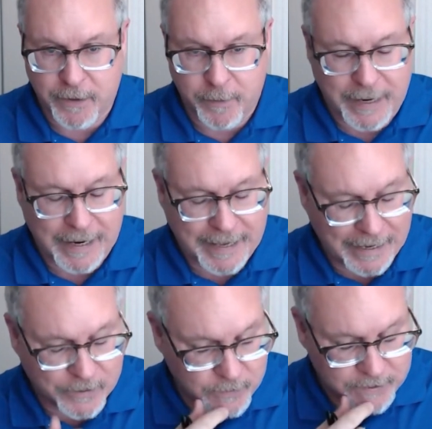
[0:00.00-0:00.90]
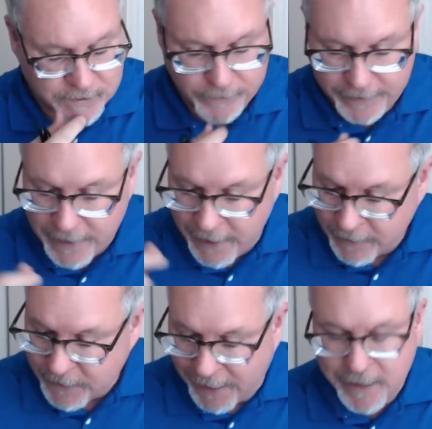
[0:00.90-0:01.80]
the podcast recently,
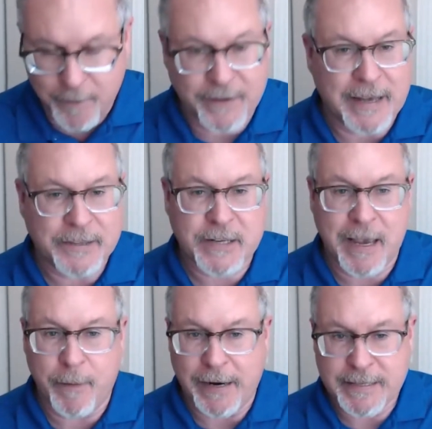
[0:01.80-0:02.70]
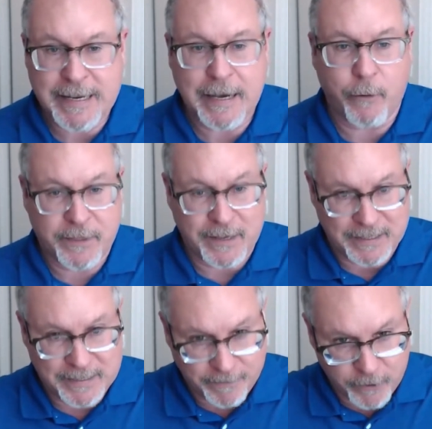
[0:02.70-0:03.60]
talking about that same idea within a
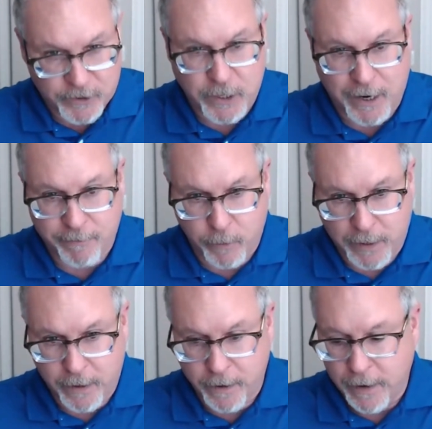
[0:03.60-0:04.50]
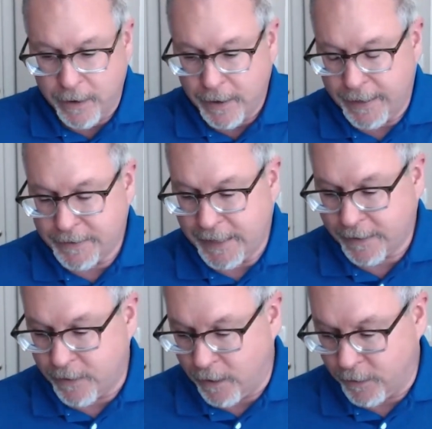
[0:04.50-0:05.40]
different software and
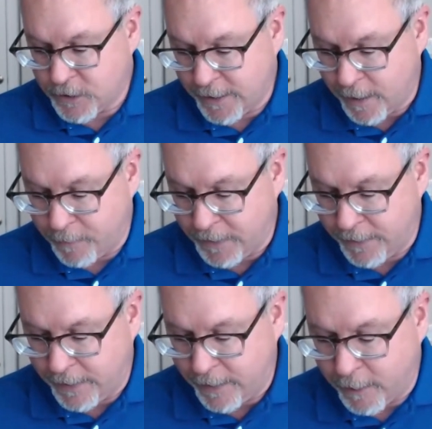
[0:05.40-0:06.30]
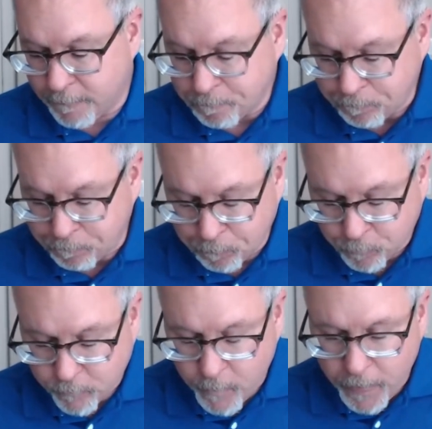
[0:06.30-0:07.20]
technology company there
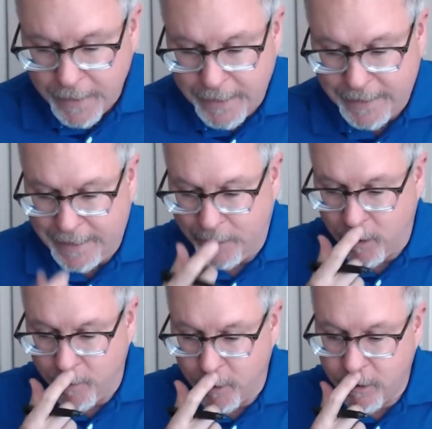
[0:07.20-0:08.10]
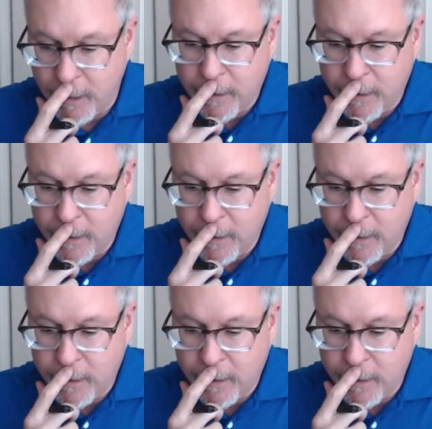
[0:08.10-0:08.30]
in Ann Arbor.